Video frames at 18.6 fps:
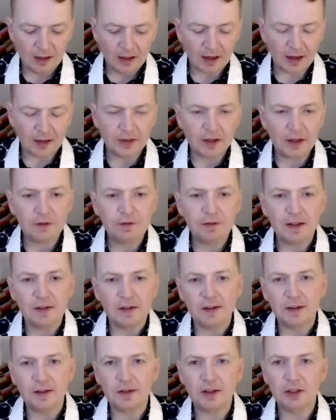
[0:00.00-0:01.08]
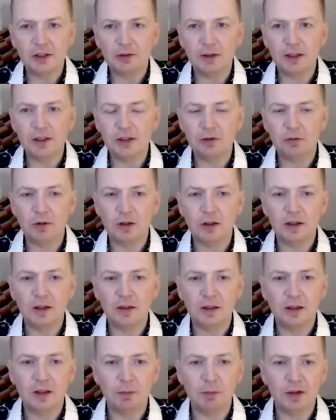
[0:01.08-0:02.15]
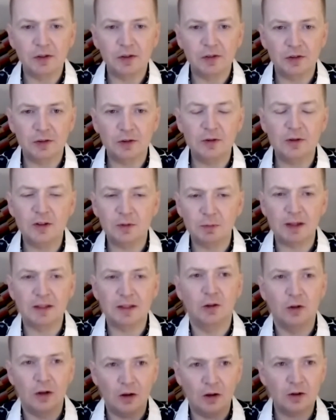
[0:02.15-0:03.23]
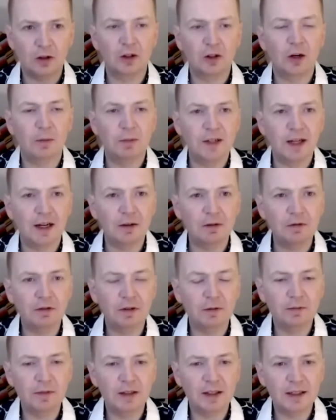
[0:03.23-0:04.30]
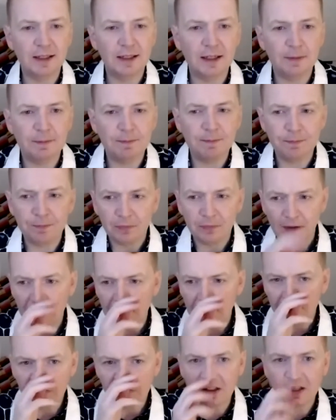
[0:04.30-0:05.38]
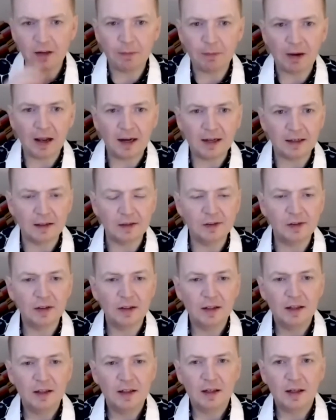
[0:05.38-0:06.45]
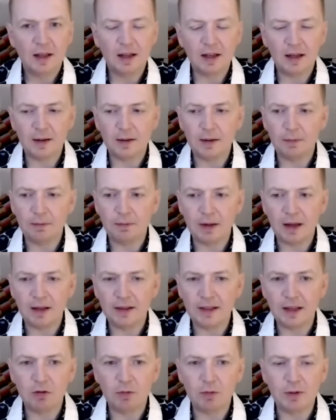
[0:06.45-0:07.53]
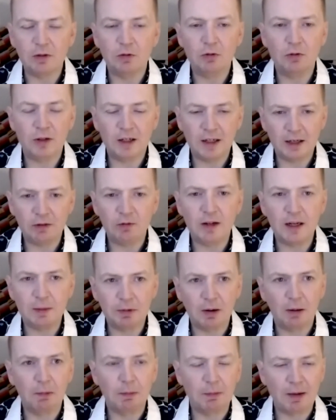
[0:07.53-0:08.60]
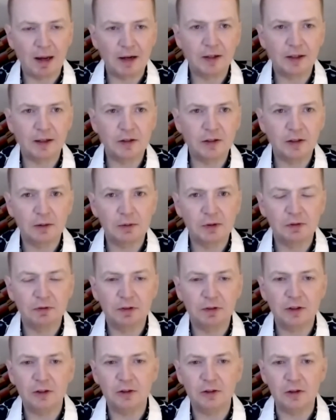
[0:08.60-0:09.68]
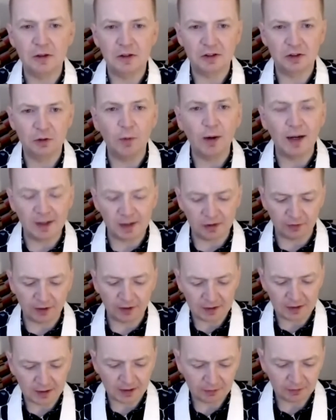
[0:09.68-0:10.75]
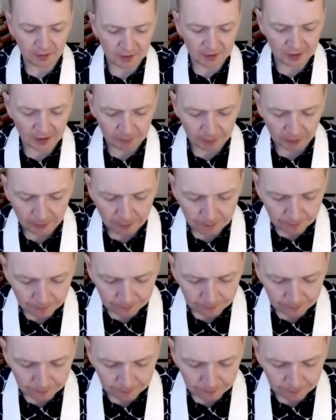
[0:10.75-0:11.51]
And they're facing the situation where the monsoons might no longer come down from the Himalayas. And that would be really, really problematic in terms of huge swathes of India, for example.